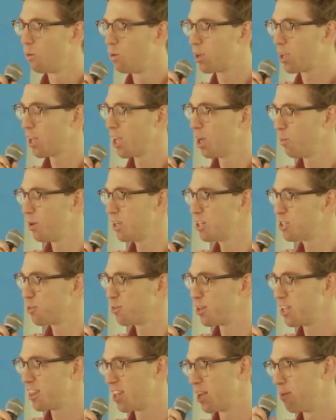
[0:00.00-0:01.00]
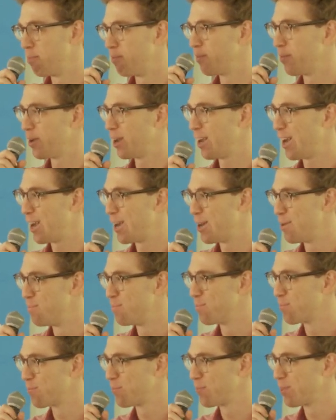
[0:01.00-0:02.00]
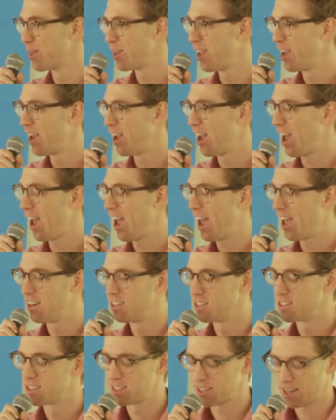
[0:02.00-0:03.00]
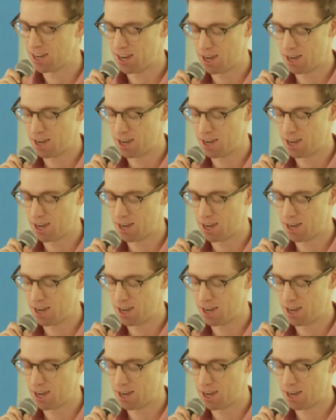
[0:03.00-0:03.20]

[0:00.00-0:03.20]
Well, I can't wait to read them. And